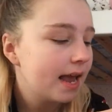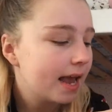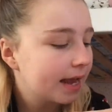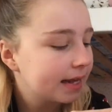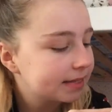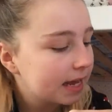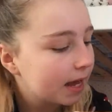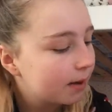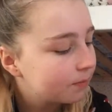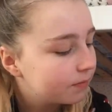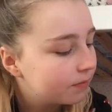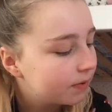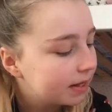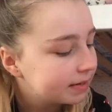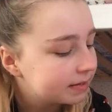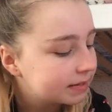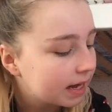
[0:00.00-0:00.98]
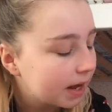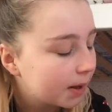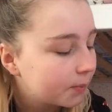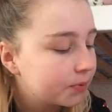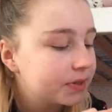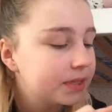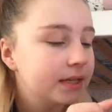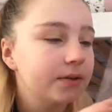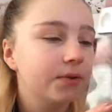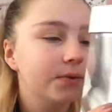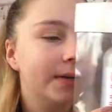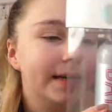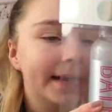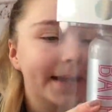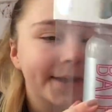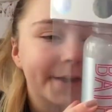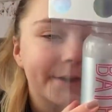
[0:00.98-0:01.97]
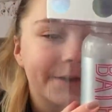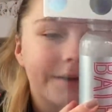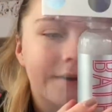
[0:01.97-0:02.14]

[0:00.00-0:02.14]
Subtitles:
It's absolutely,